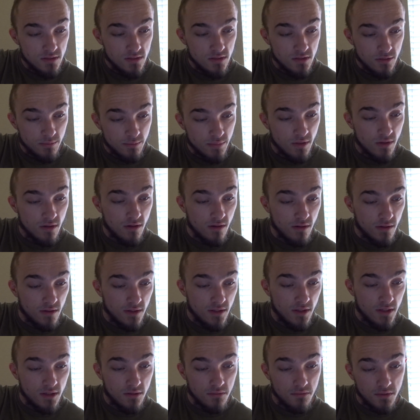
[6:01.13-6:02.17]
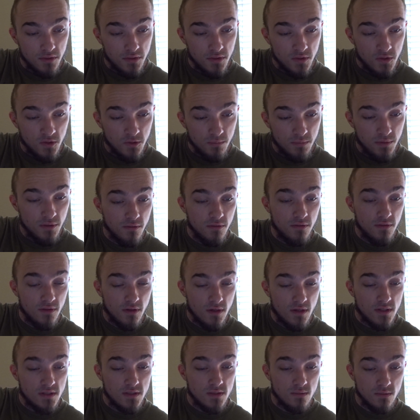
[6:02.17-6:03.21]
to the park and recoup
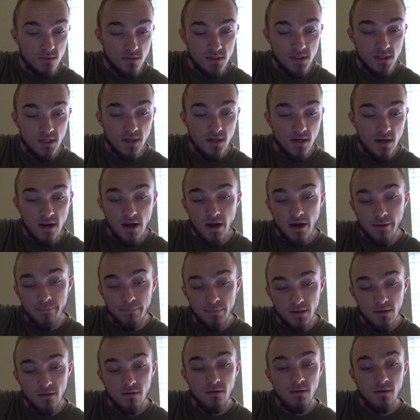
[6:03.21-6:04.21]
thoughts, or take a nap